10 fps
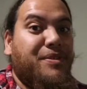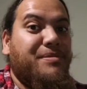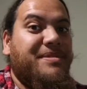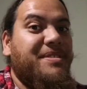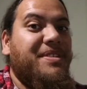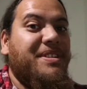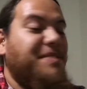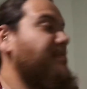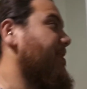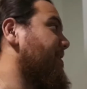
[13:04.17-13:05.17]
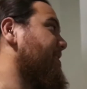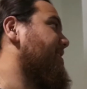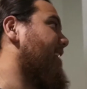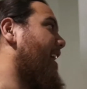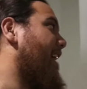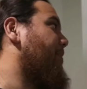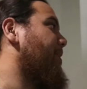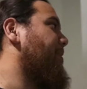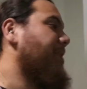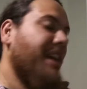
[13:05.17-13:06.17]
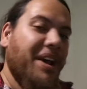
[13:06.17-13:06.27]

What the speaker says: room tours, because I will